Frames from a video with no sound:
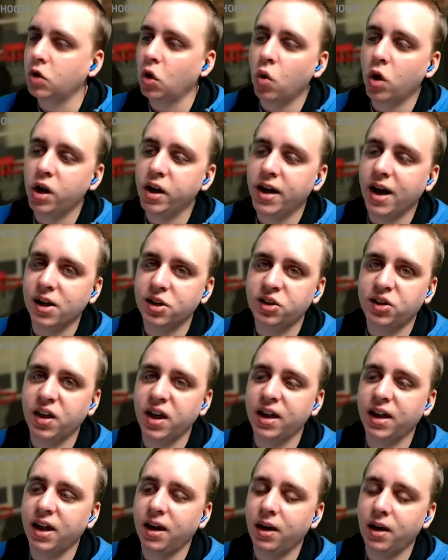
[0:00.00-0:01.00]
Where do you guys
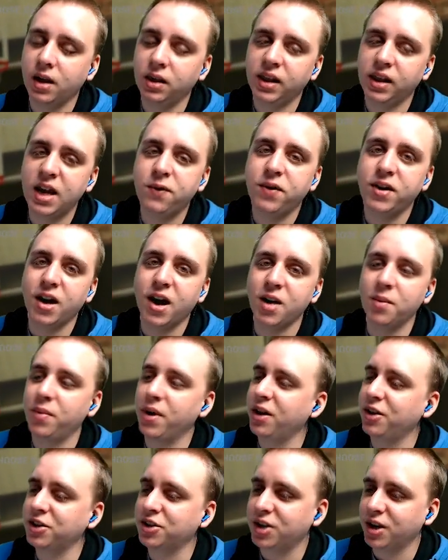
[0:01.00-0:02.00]
think Le'Veon
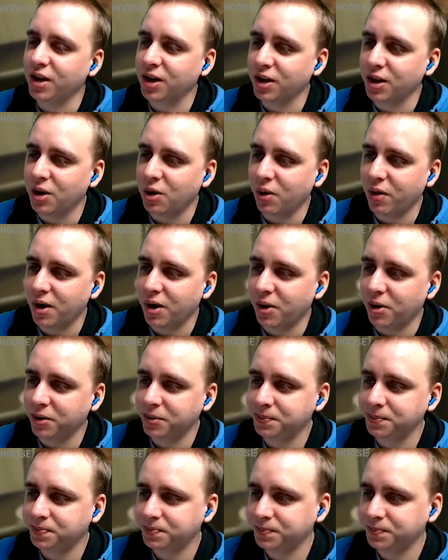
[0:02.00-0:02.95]
Bell is going to go, though?